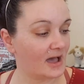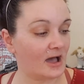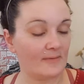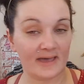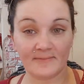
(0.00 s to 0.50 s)

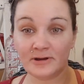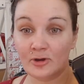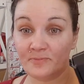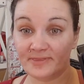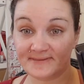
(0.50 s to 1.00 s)
I haven't
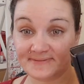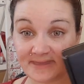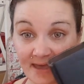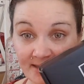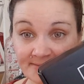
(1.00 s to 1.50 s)
opened this
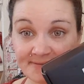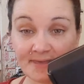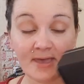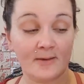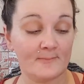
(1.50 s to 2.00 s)
yet,
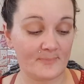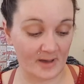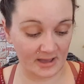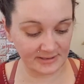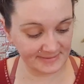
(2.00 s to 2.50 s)

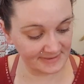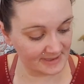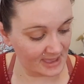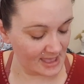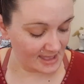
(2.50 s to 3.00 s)
but
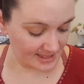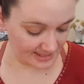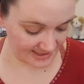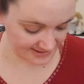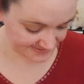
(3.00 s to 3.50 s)

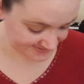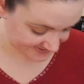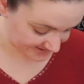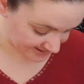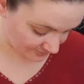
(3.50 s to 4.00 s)
let's
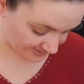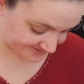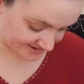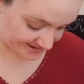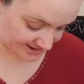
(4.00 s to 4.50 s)
see
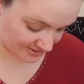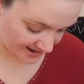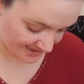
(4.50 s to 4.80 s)
what's in here.